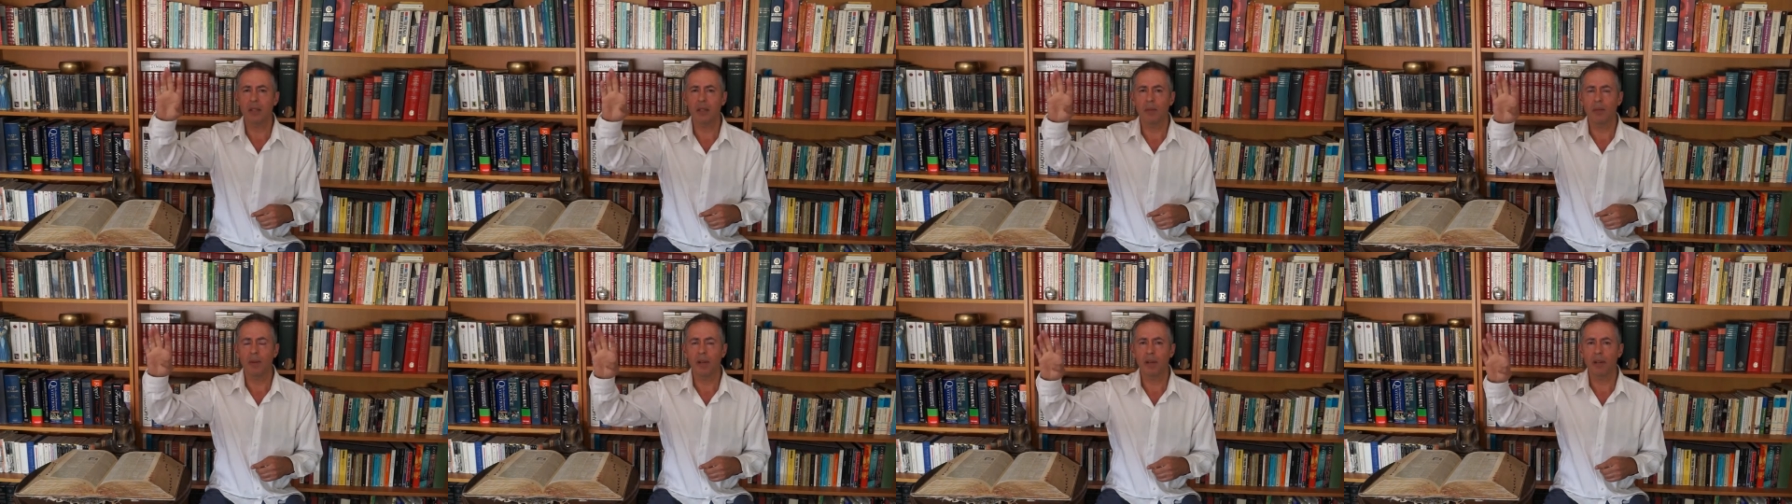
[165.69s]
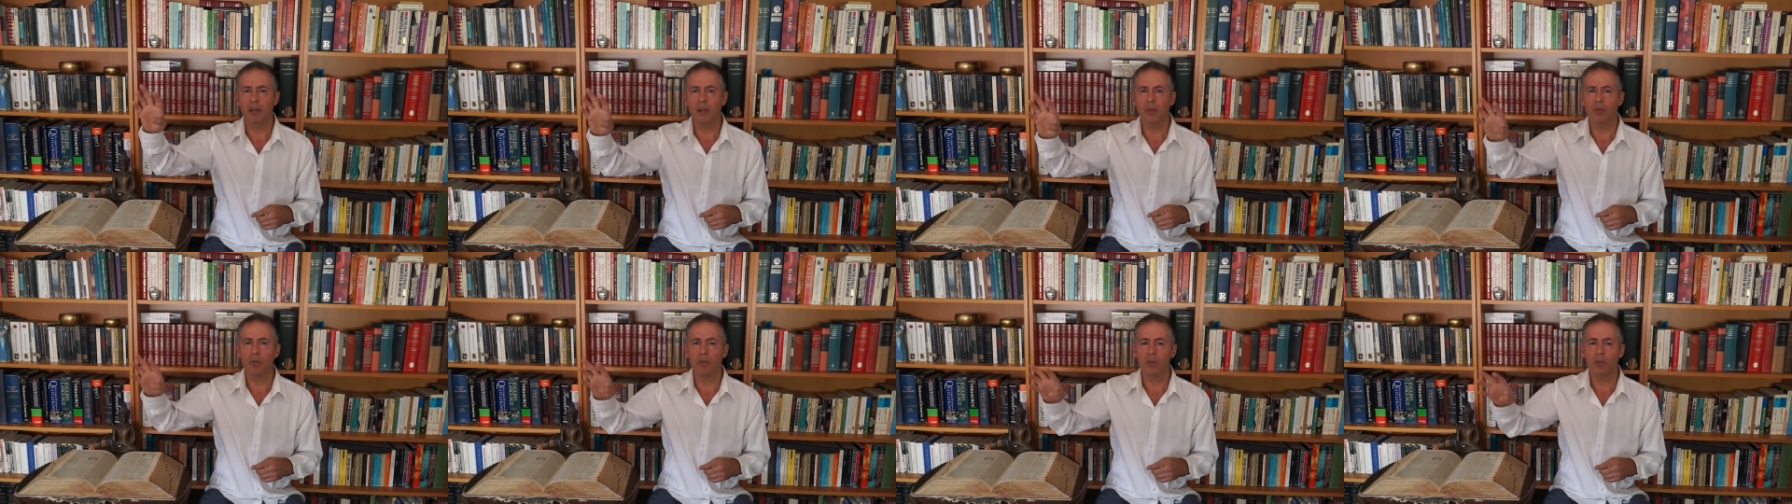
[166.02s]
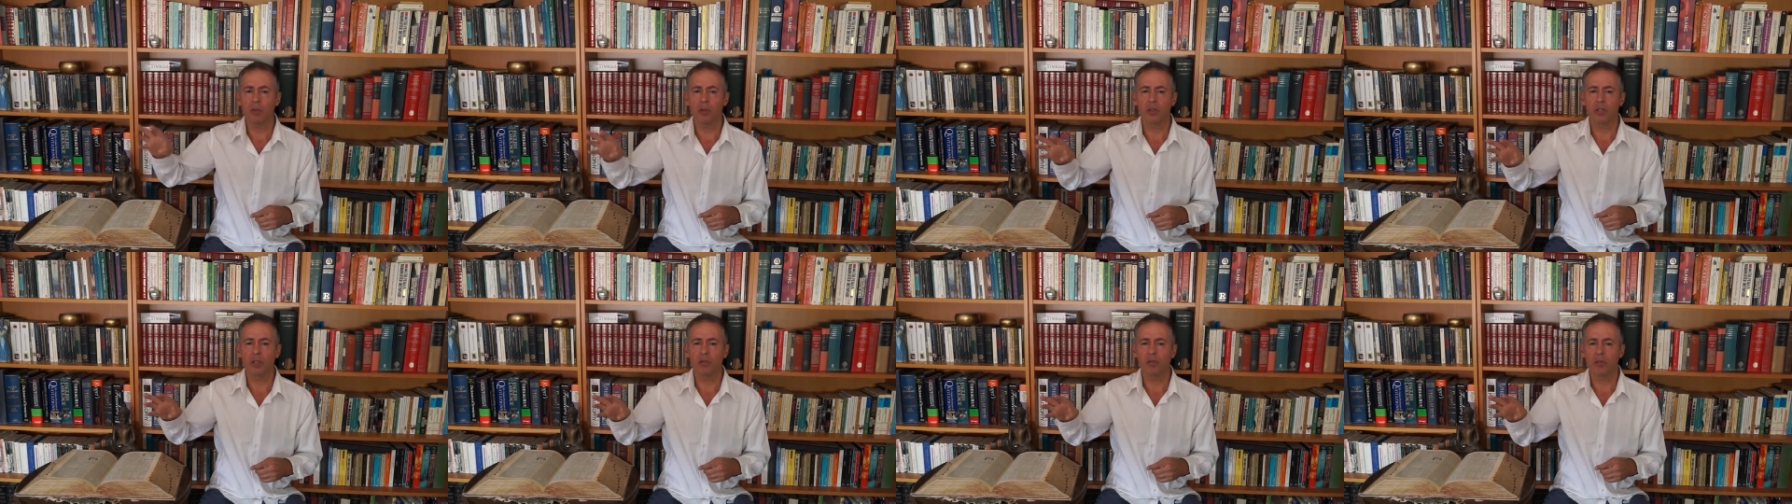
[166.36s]
amount of
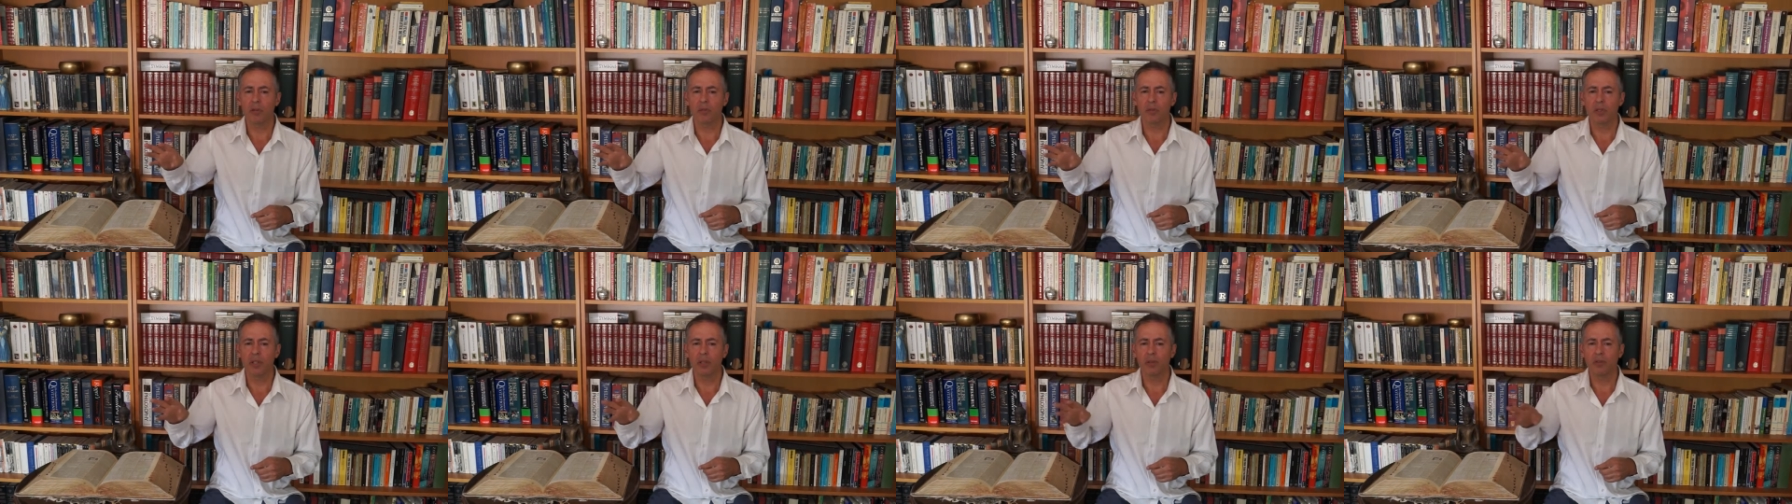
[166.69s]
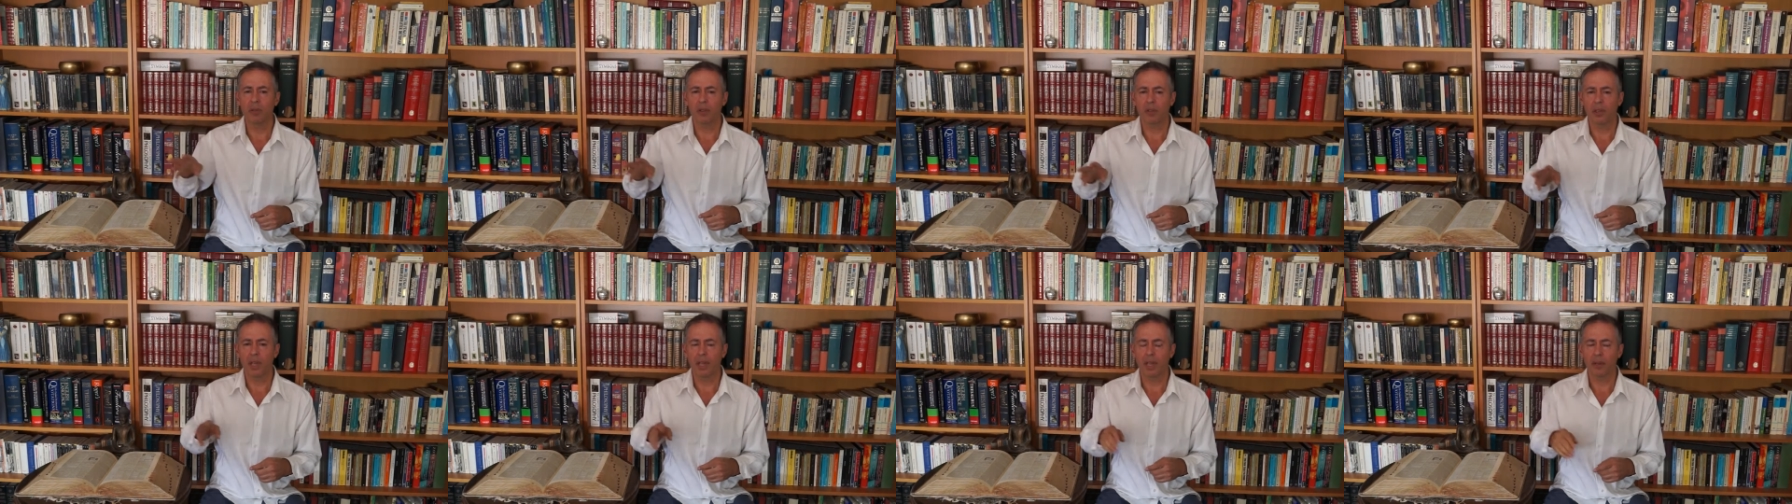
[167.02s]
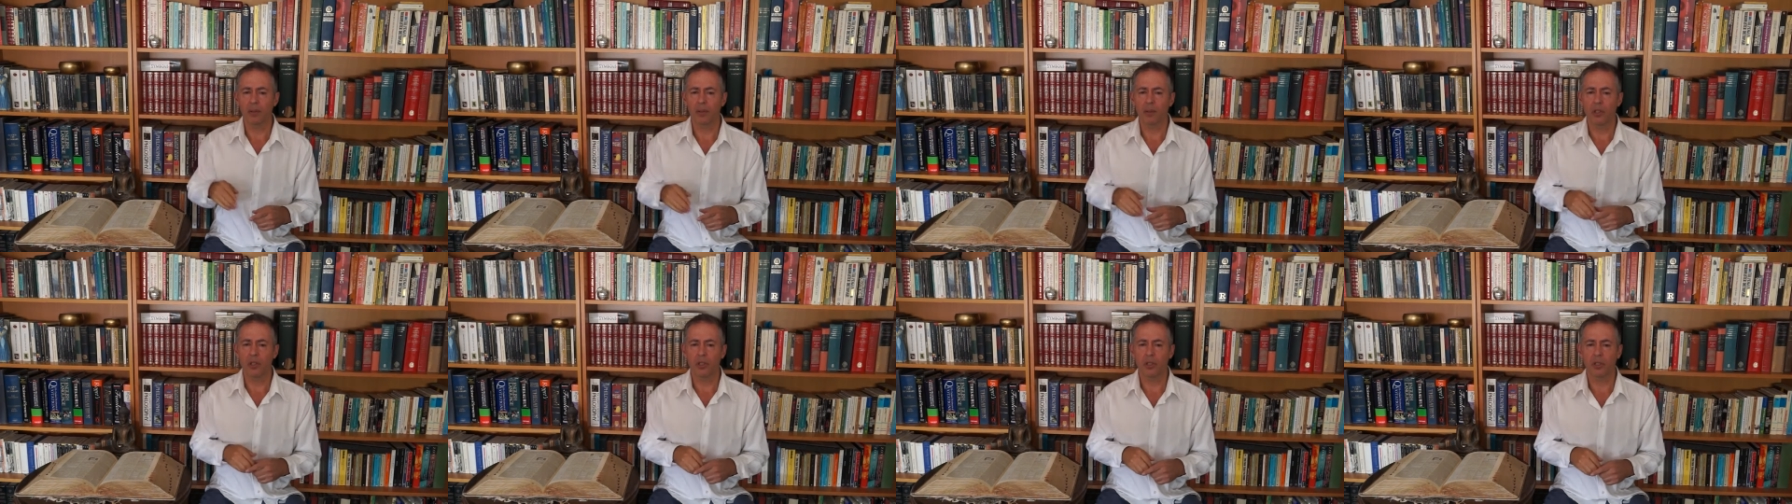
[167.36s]
words from different
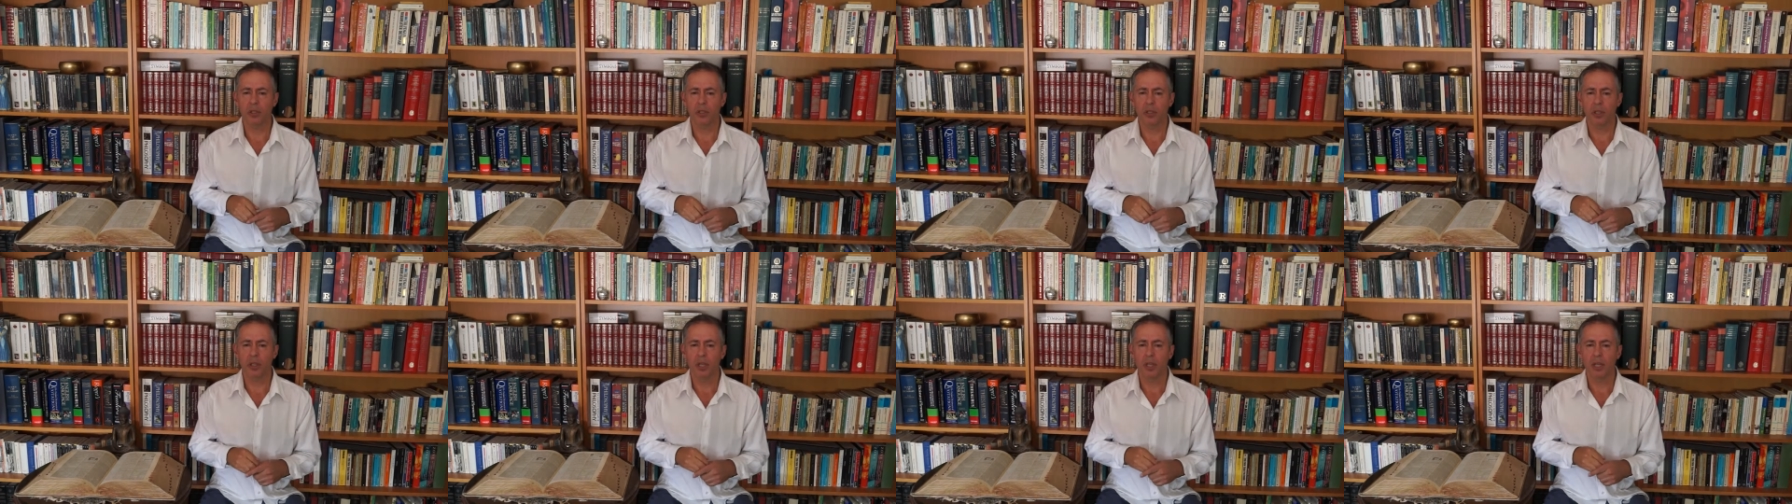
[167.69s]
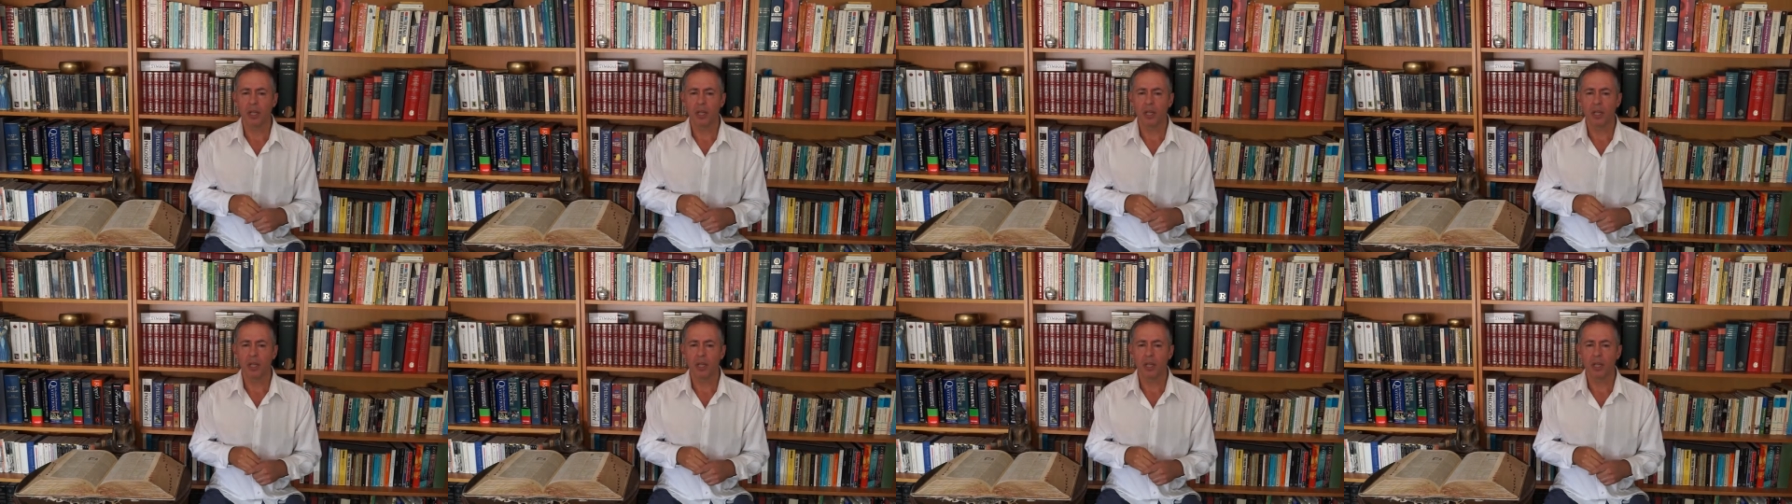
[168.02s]
languages,